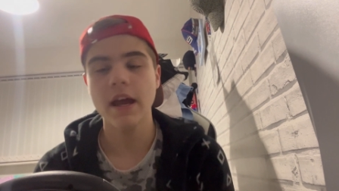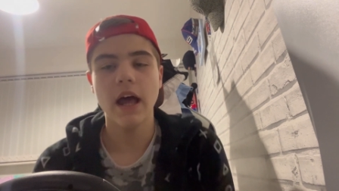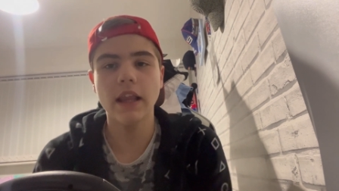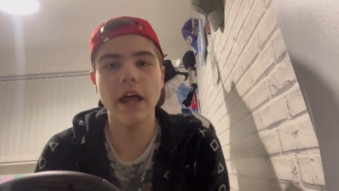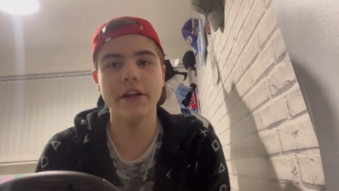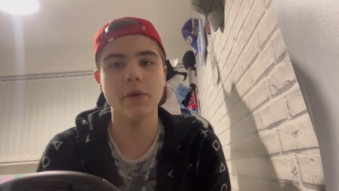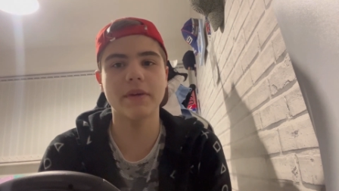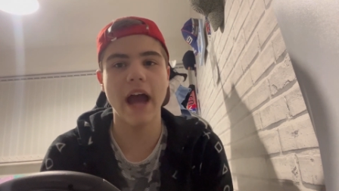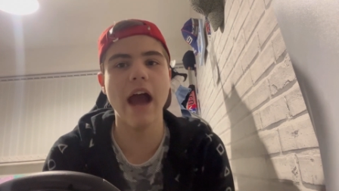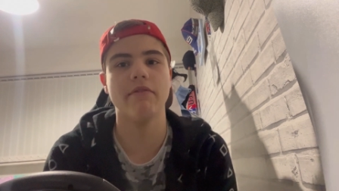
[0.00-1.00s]
Lando
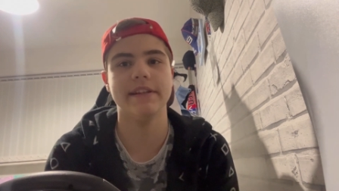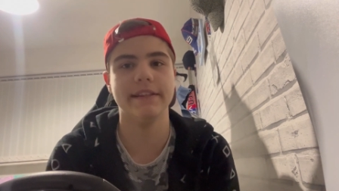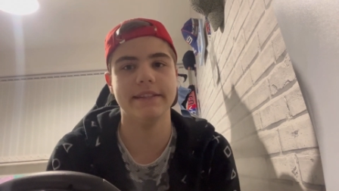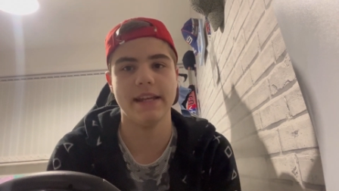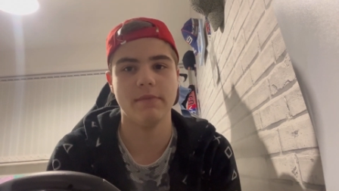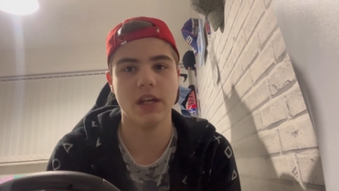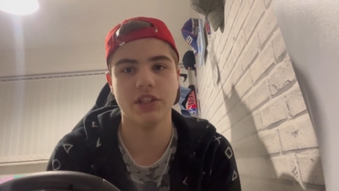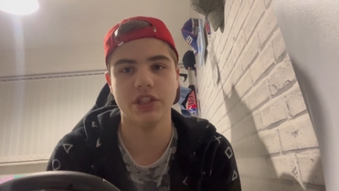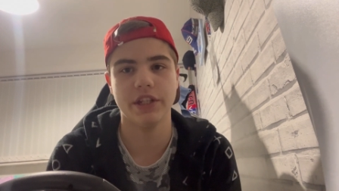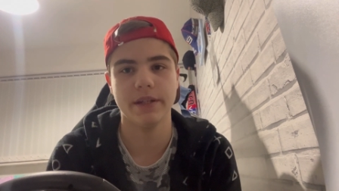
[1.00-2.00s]
carried the team
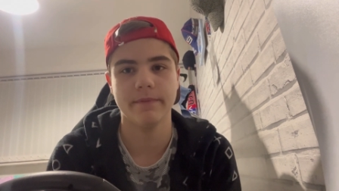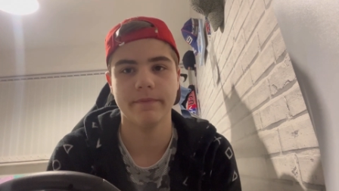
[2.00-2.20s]
last year.